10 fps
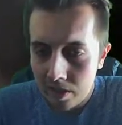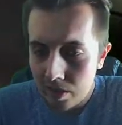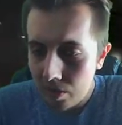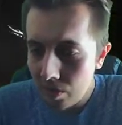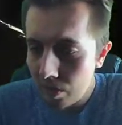
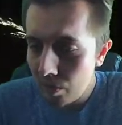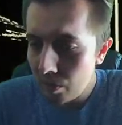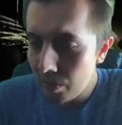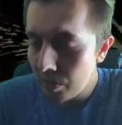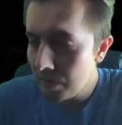Good
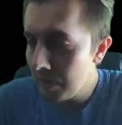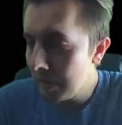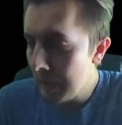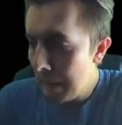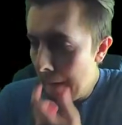lord.
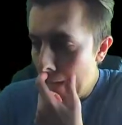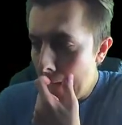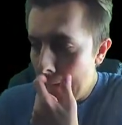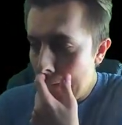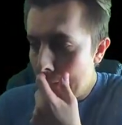
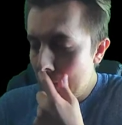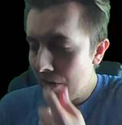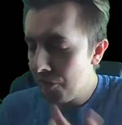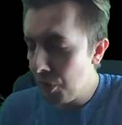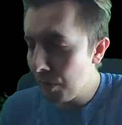I
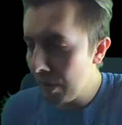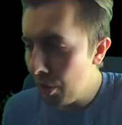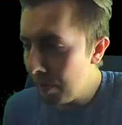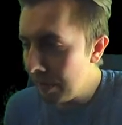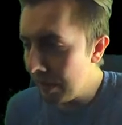forgot what I
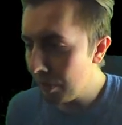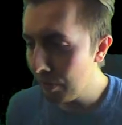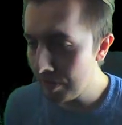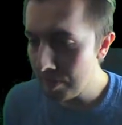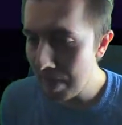opened there. I thought it
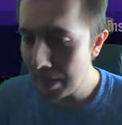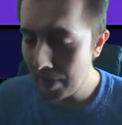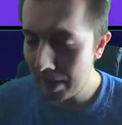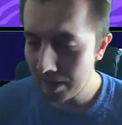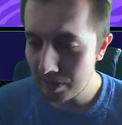was a mega
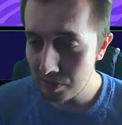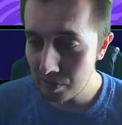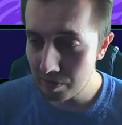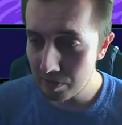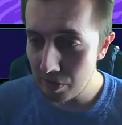pack. I was
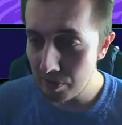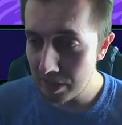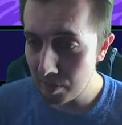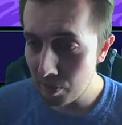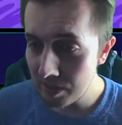so
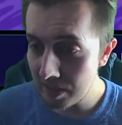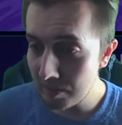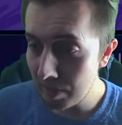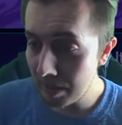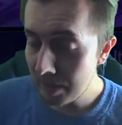disappointed,
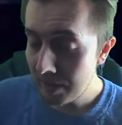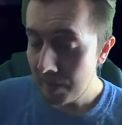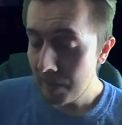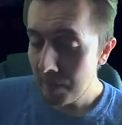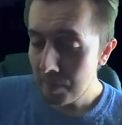but
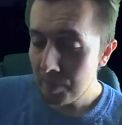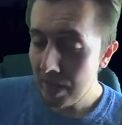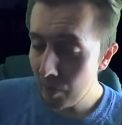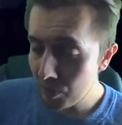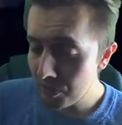it
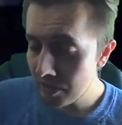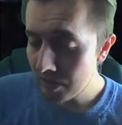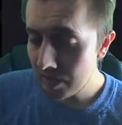wasn't.